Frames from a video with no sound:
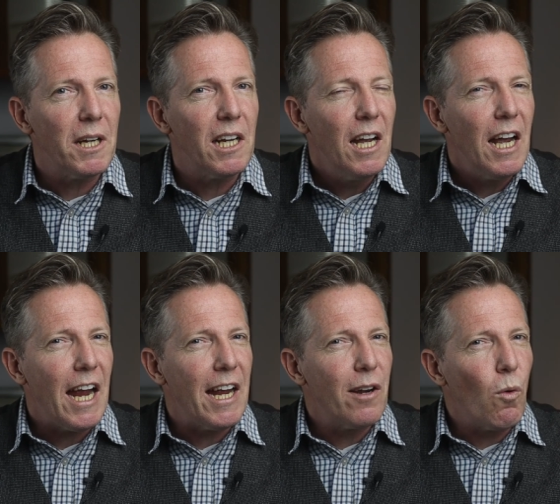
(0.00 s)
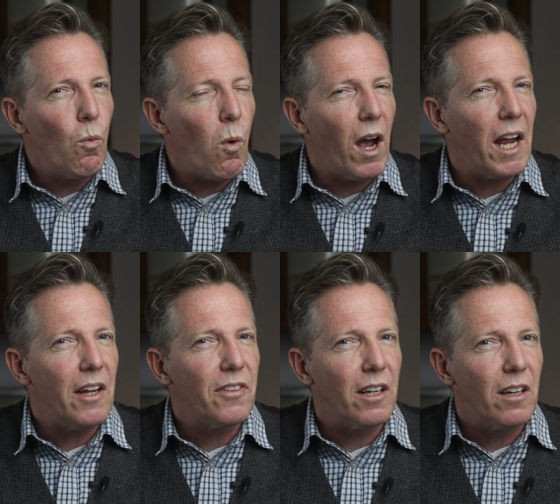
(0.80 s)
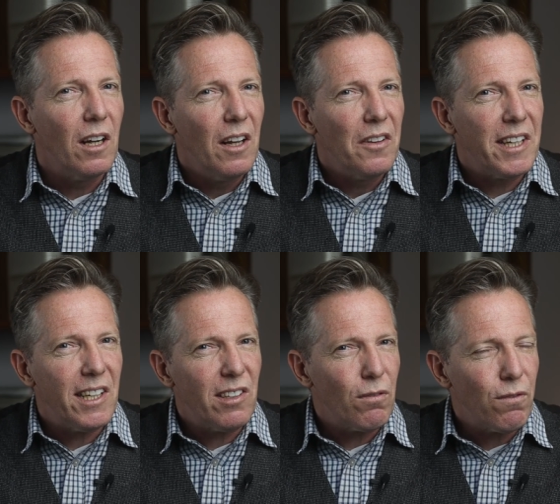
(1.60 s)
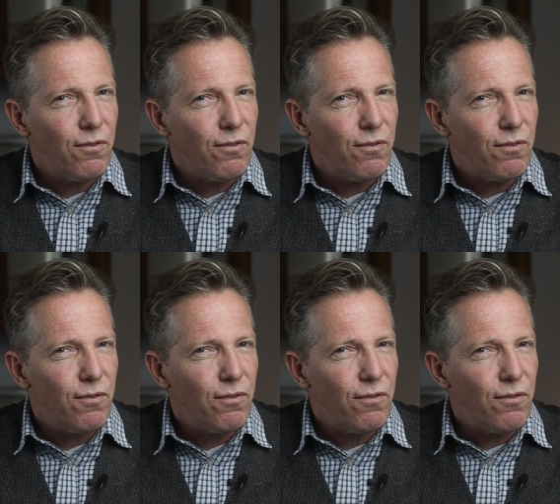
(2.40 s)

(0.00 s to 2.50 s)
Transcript: me in a way that this